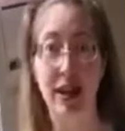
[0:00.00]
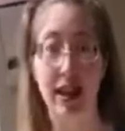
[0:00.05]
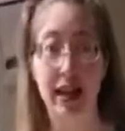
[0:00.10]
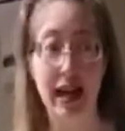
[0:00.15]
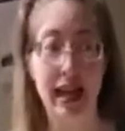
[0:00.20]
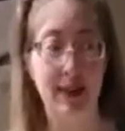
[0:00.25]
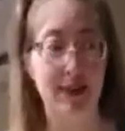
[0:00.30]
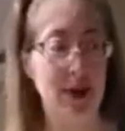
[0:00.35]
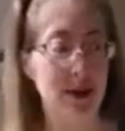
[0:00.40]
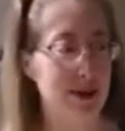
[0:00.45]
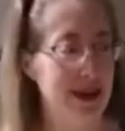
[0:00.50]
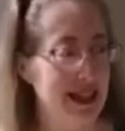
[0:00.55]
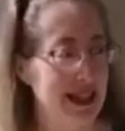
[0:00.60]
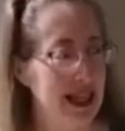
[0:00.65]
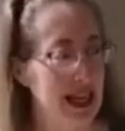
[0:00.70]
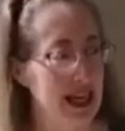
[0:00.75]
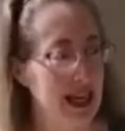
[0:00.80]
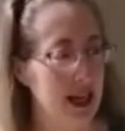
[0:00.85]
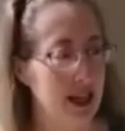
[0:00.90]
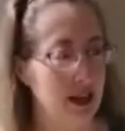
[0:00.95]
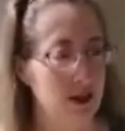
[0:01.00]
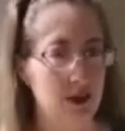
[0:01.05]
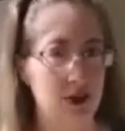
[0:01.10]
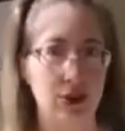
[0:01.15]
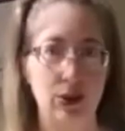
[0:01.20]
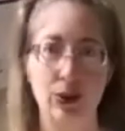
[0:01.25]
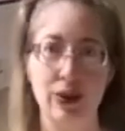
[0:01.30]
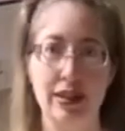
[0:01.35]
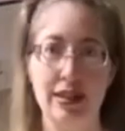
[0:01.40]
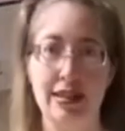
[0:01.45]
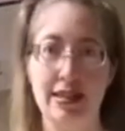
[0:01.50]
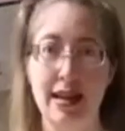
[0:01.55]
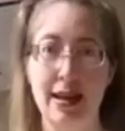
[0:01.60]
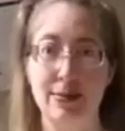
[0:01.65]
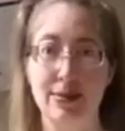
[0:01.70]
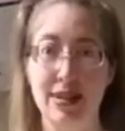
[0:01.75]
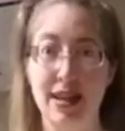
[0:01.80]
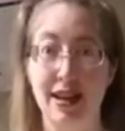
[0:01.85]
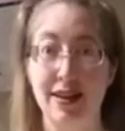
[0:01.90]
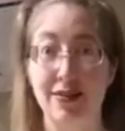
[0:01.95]
and I'm going to be taking you through the
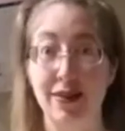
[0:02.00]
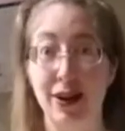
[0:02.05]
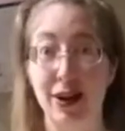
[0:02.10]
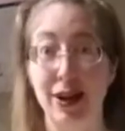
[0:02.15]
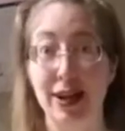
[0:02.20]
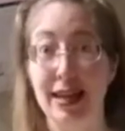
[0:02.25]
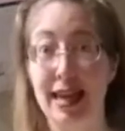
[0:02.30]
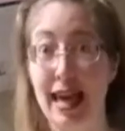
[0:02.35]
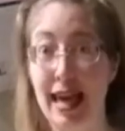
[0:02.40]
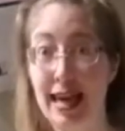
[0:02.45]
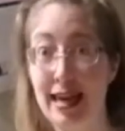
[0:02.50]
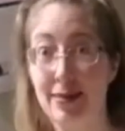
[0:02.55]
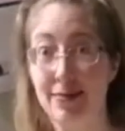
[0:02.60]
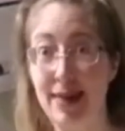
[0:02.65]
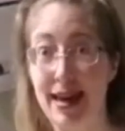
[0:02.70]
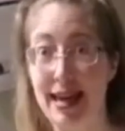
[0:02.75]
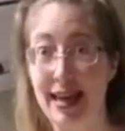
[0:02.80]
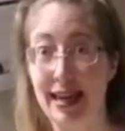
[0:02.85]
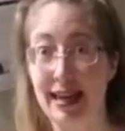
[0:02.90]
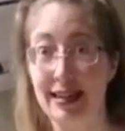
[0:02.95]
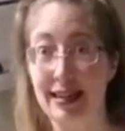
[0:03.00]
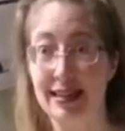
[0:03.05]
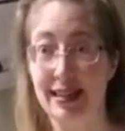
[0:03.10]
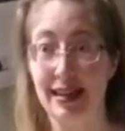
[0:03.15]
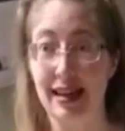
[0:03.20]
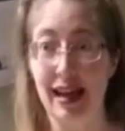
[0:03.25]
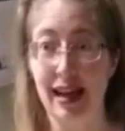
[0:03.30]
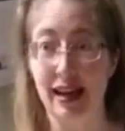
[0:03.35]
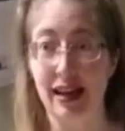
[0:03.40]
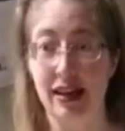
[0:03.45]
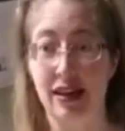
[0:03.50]
steps of our cake making today.